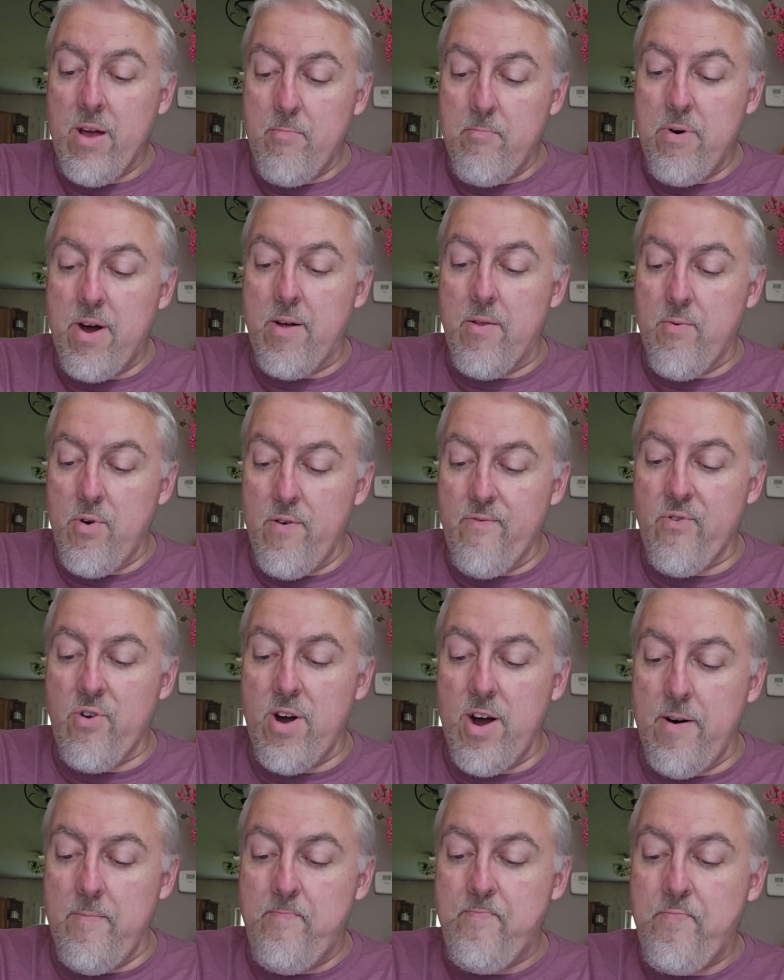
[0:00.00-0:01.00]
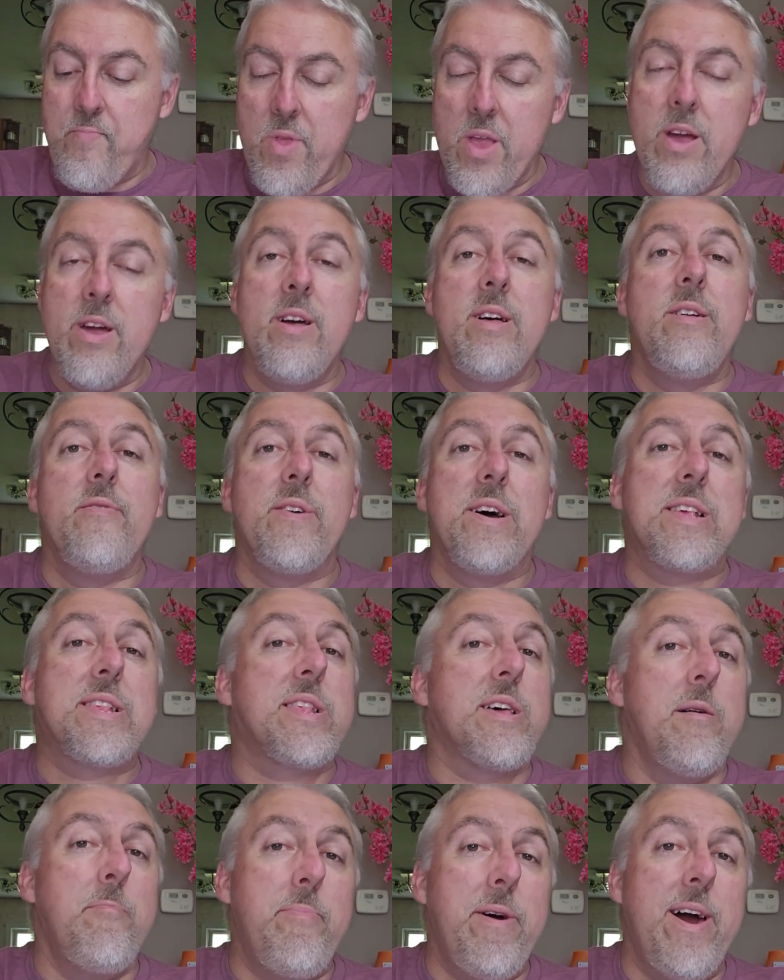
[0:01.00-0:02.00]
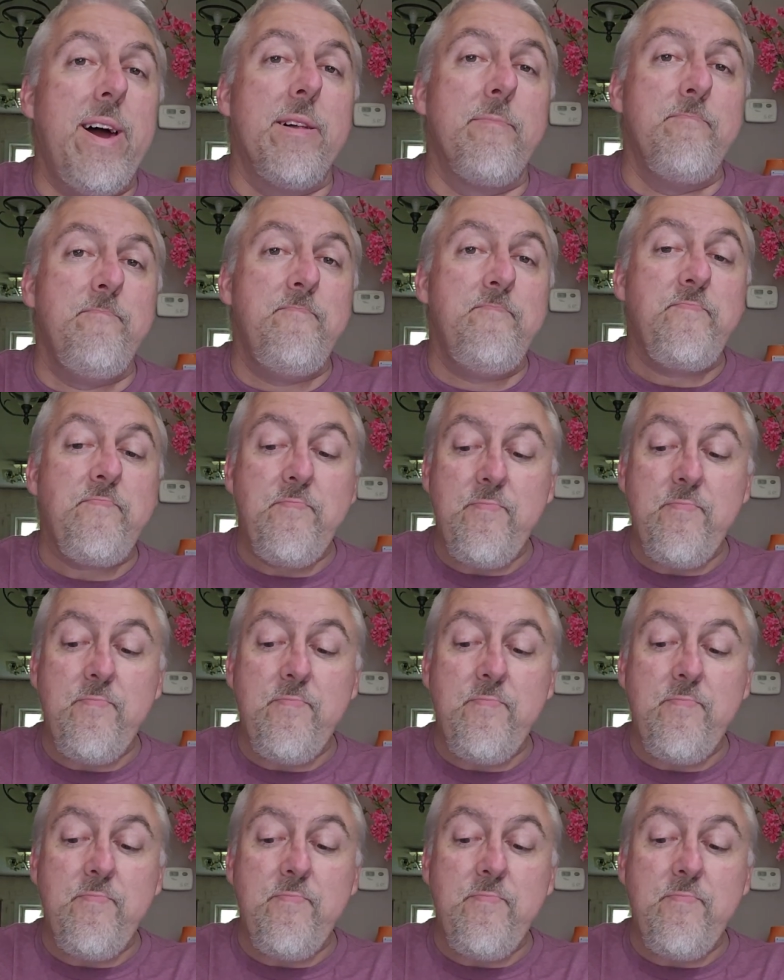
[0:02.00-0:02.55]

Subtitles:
But overall, that's not bad.